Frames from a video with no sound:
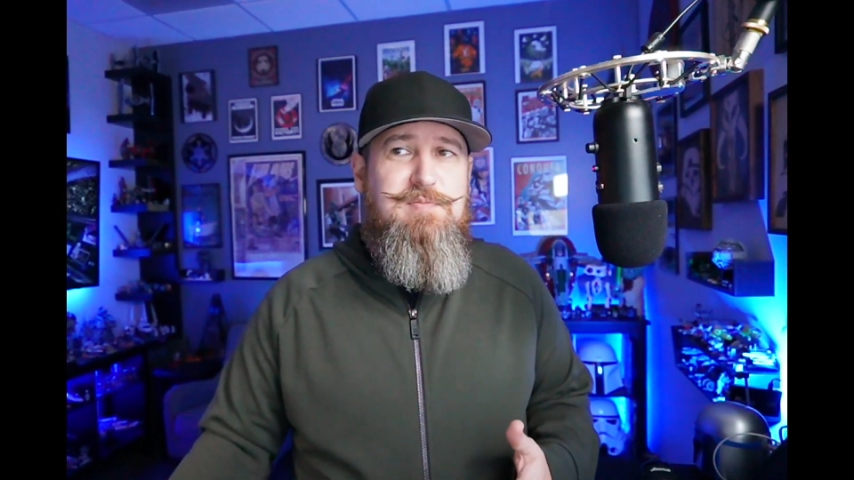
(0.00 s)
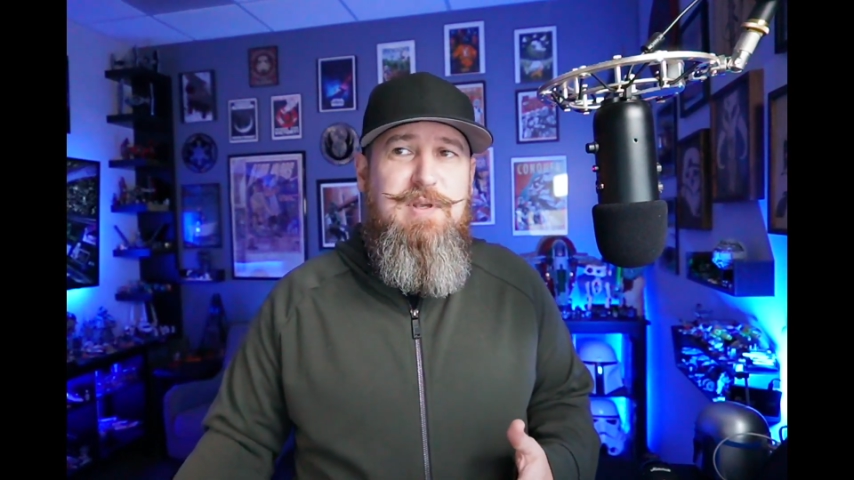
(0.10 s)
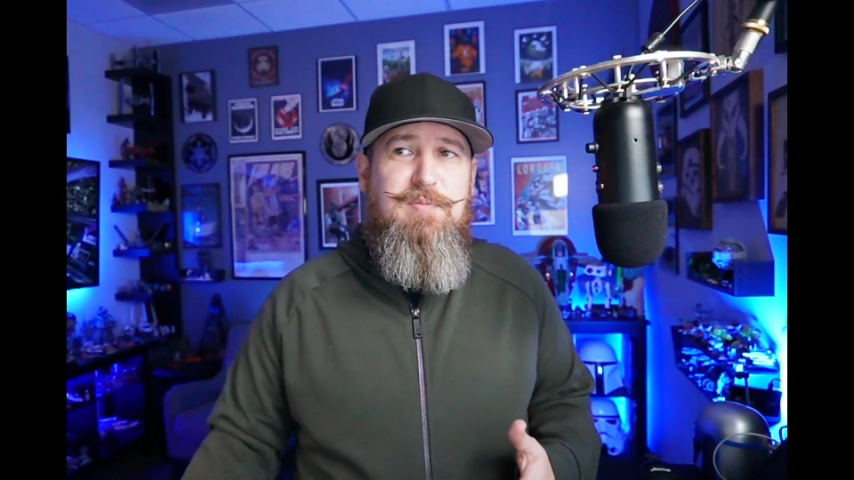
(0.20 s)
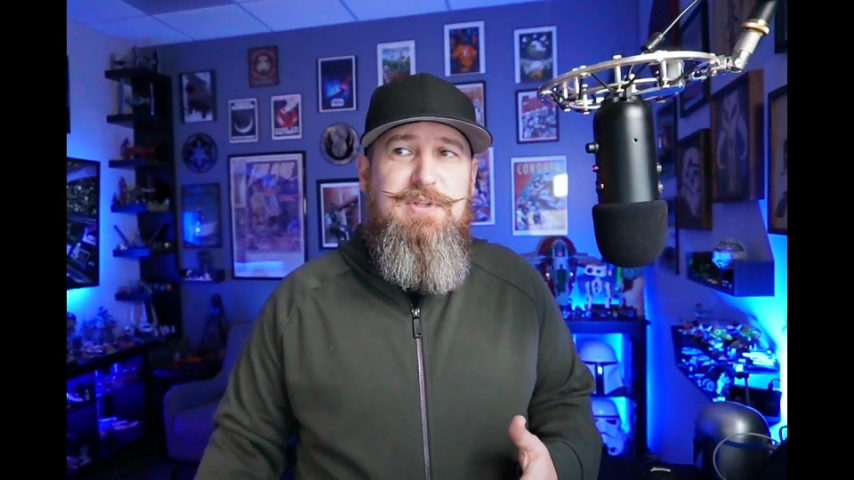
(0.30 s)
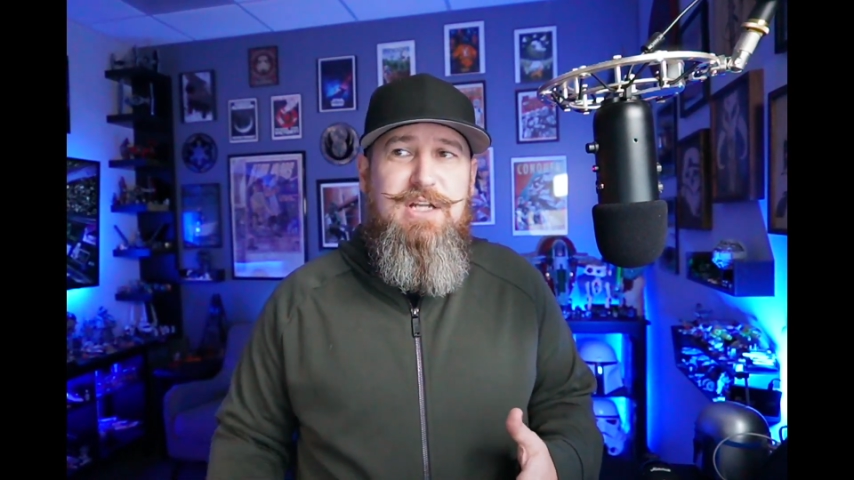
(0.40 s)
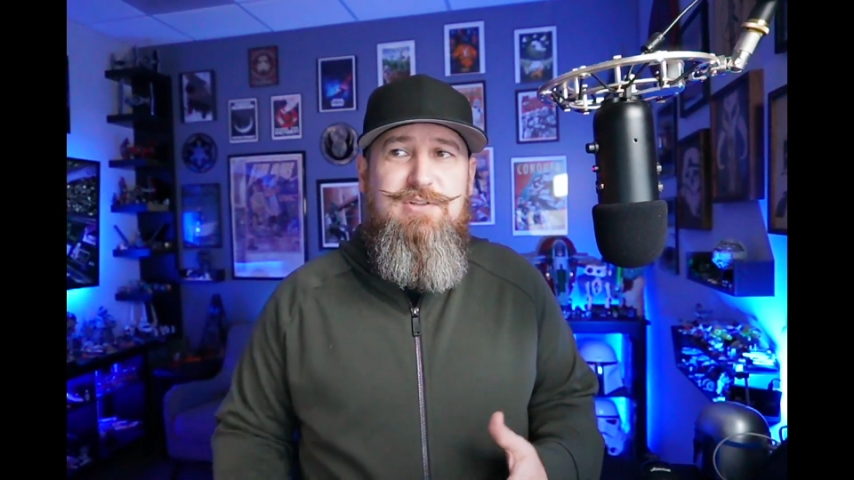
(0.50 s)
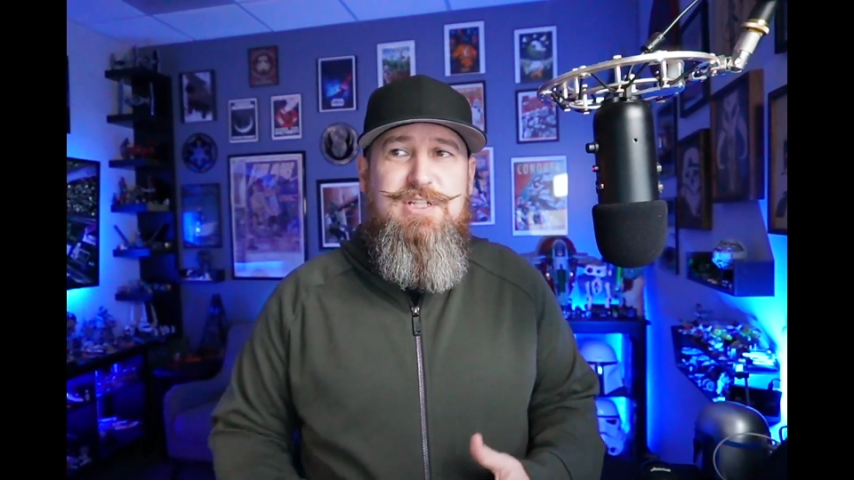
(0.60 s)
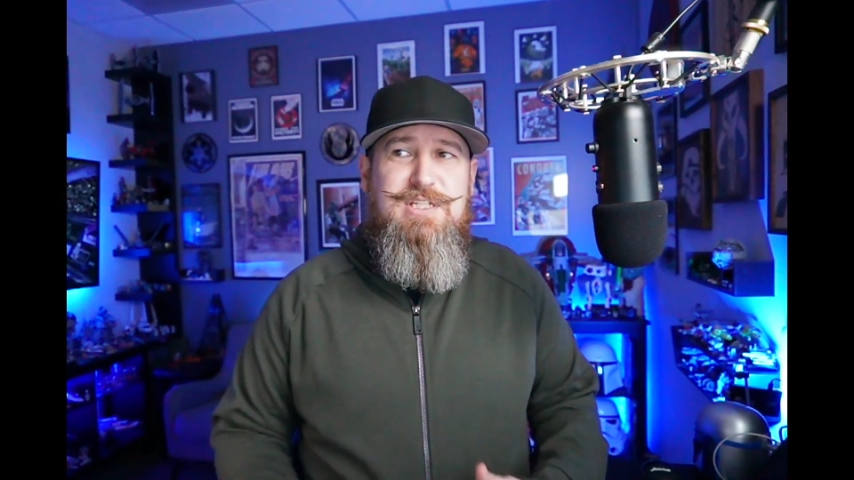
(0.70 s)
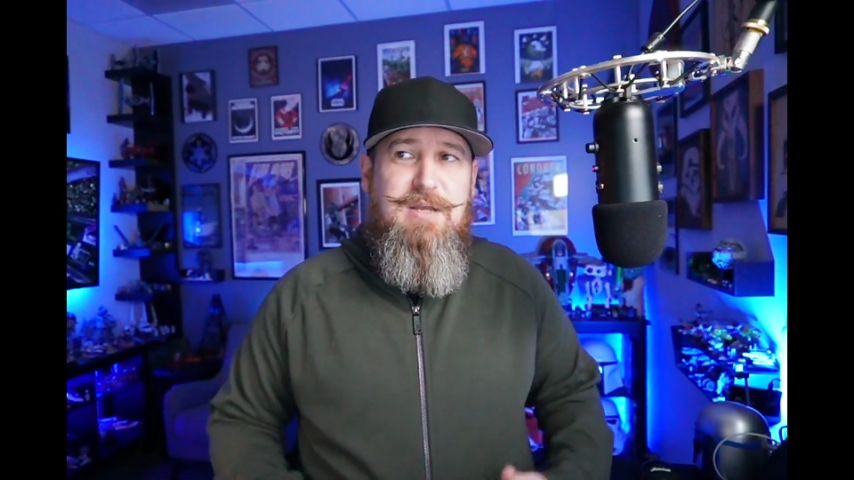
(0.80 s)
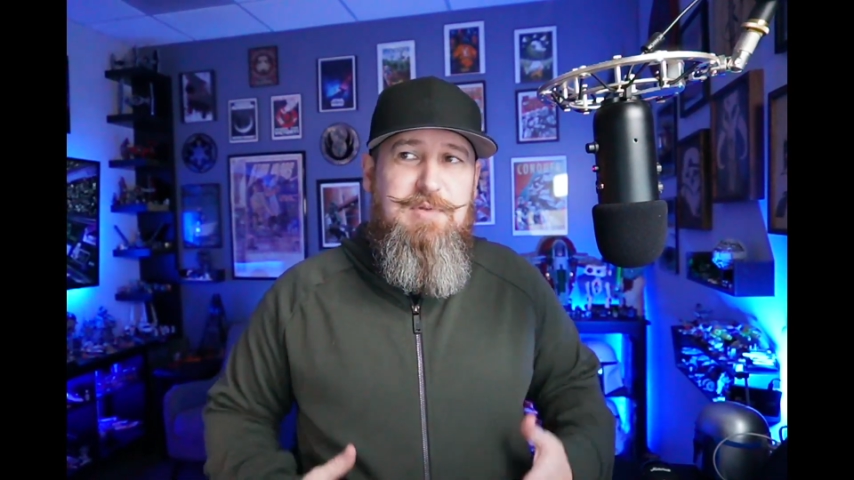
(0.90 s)
people naturally
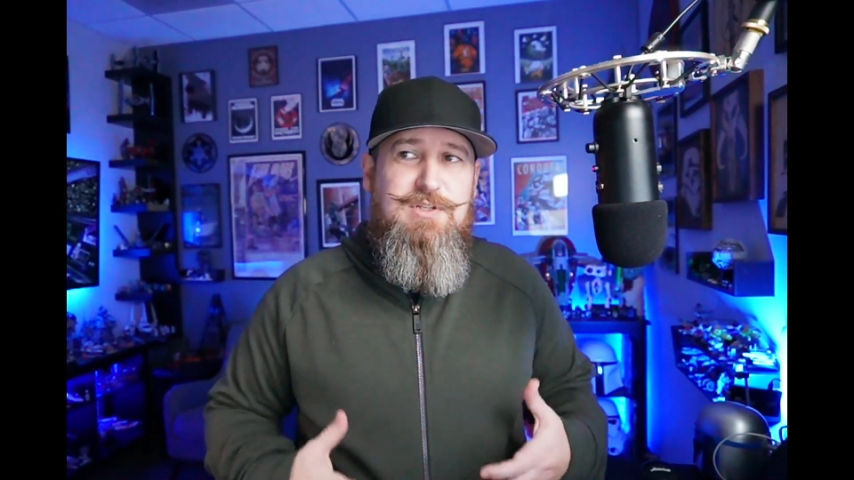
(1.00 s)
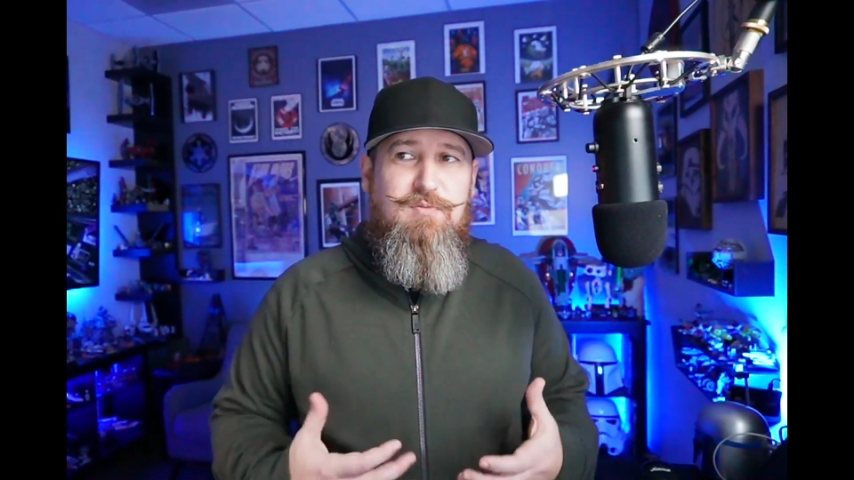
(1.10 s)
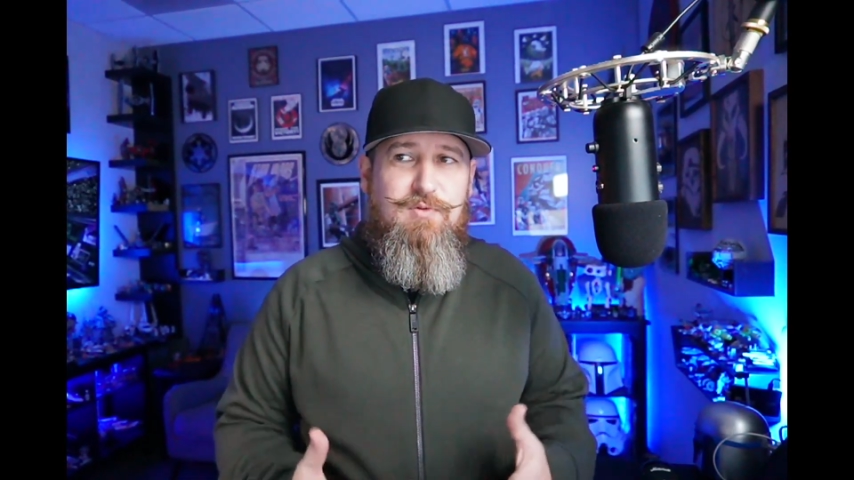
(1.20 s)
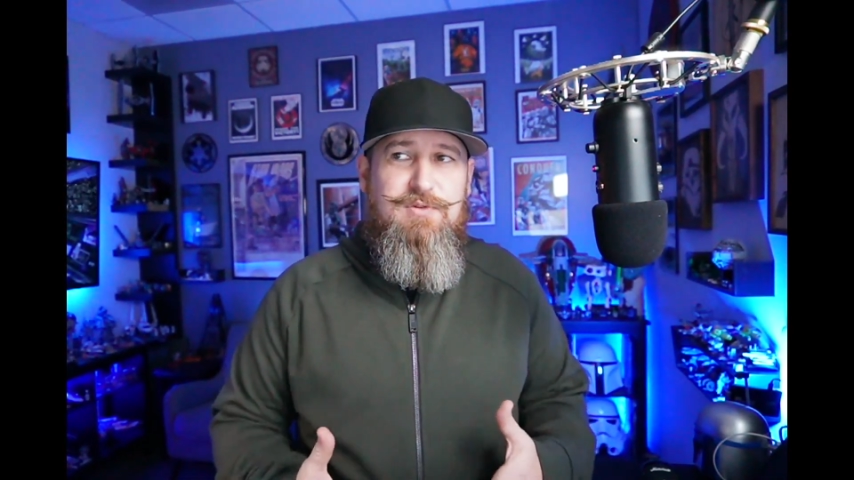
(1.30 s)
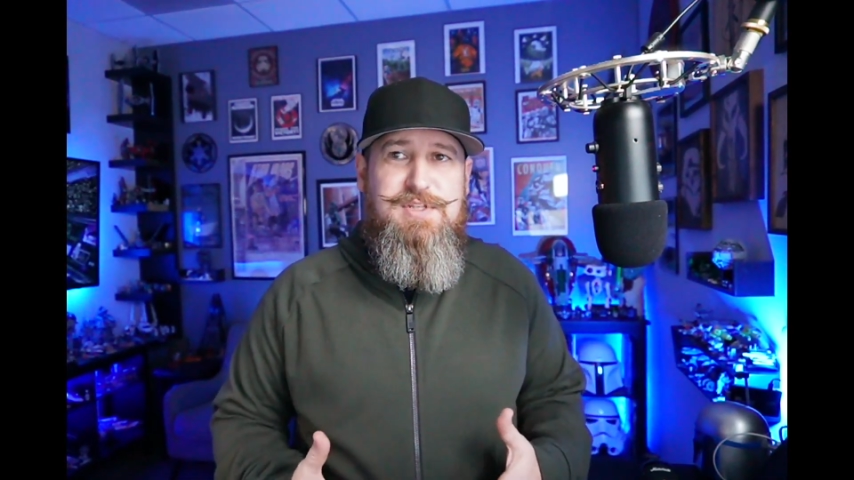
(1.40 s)
step into roles